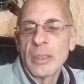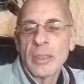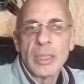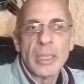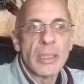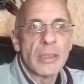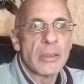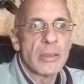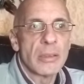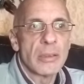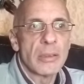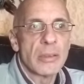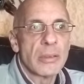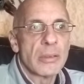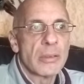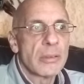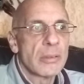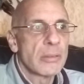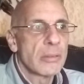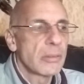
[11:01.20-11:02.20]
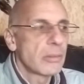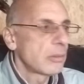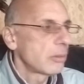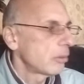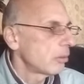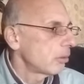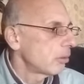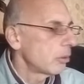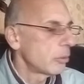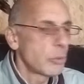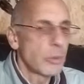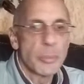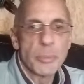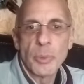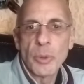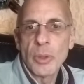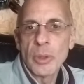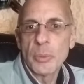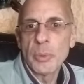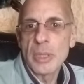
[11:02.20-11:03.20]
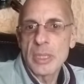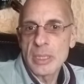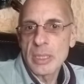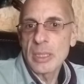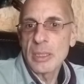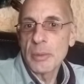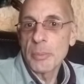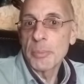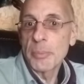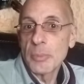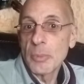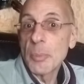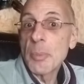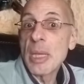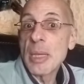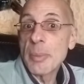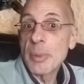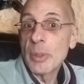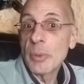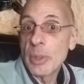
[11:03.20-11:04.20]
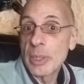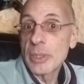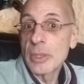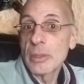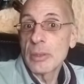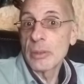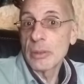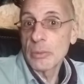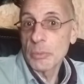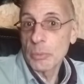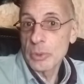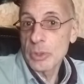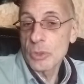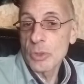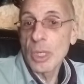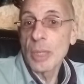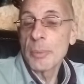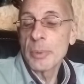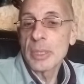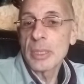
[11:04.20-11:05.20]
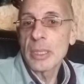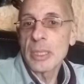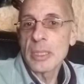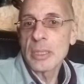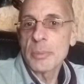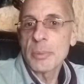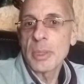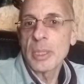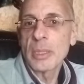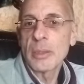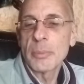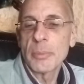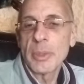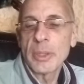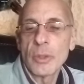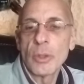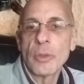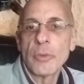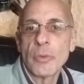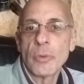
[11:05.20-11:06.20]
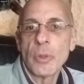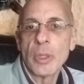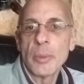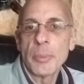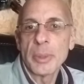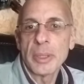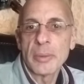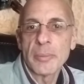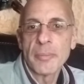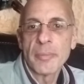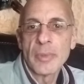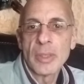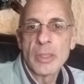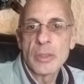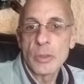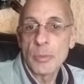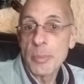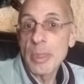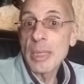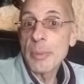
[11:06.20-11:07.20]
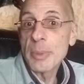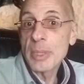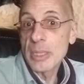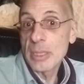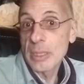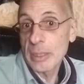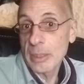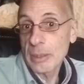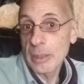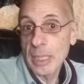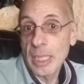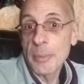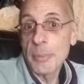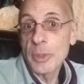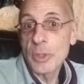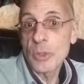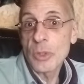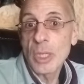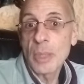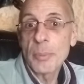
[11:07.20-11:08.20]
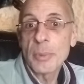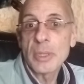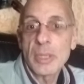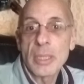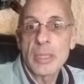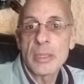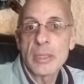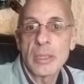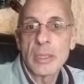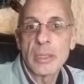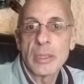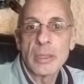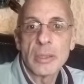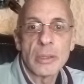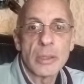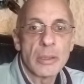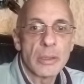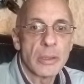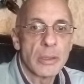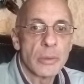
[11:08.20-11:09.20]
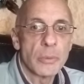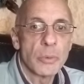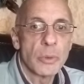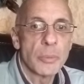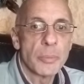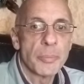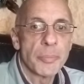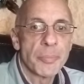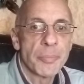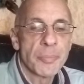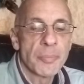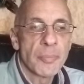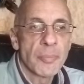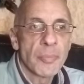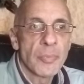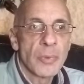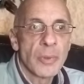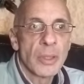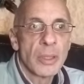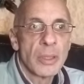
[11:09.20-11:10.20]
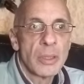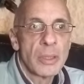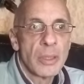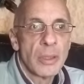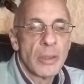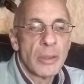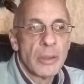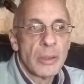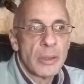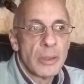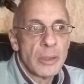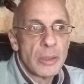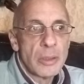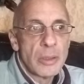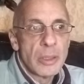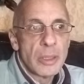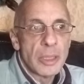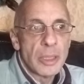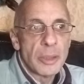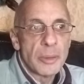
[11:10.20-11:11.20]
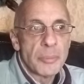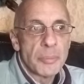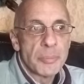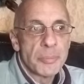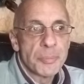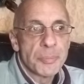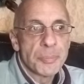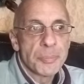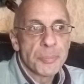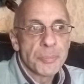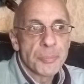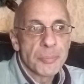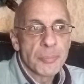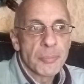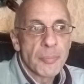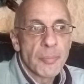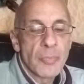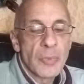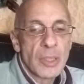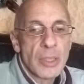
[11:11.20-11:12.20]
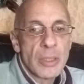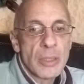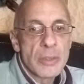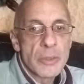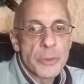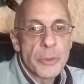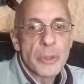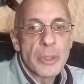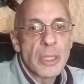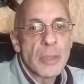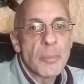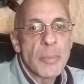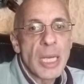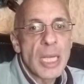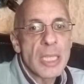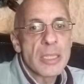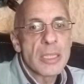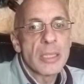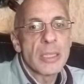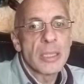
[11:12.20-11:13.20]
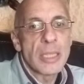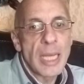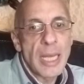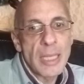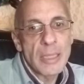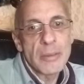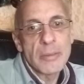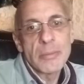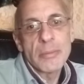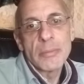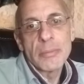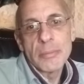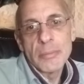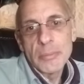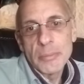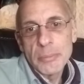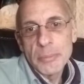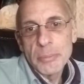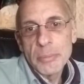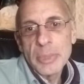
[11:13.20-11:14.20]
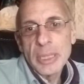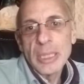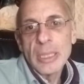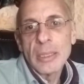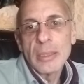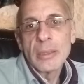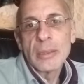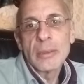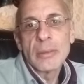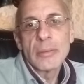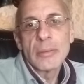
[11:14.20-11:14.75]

and uh, the report was that the, the baby was traumatized by, by the overwhelming so babies can be traumatized in, in, in the womb um, so you can imagine that being